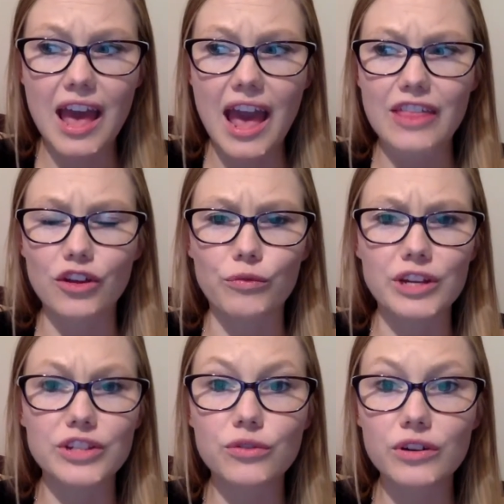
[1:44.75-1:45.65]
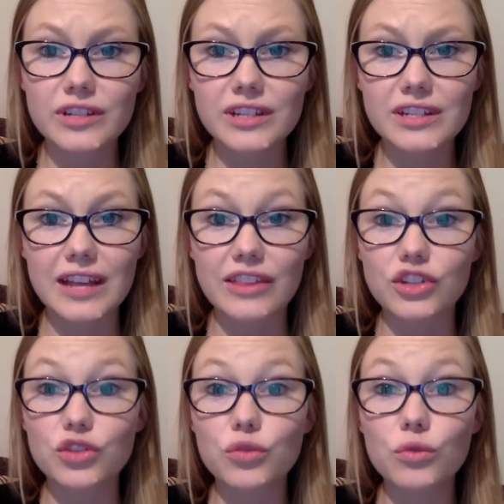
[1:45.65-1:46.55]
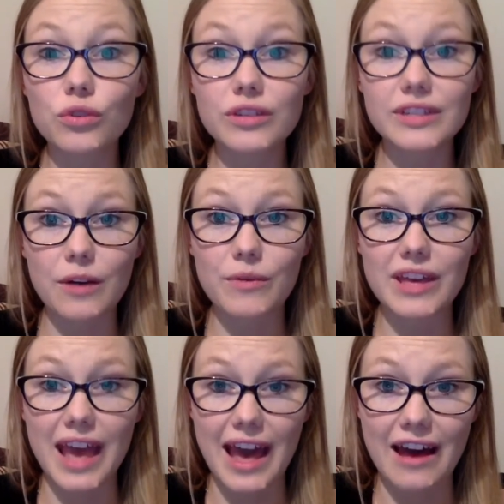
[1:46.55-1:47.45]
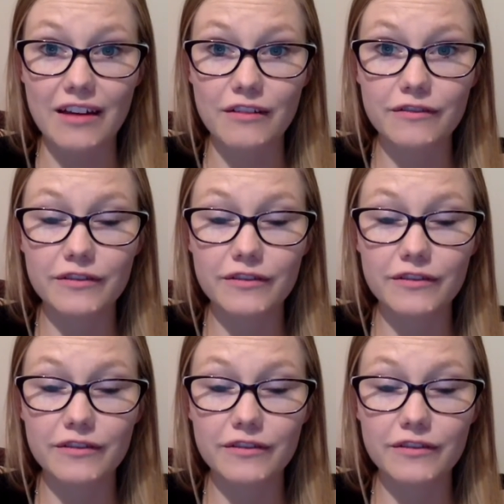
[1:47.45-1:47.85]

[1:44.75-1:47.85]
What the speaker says: and the resources and the tools that we have.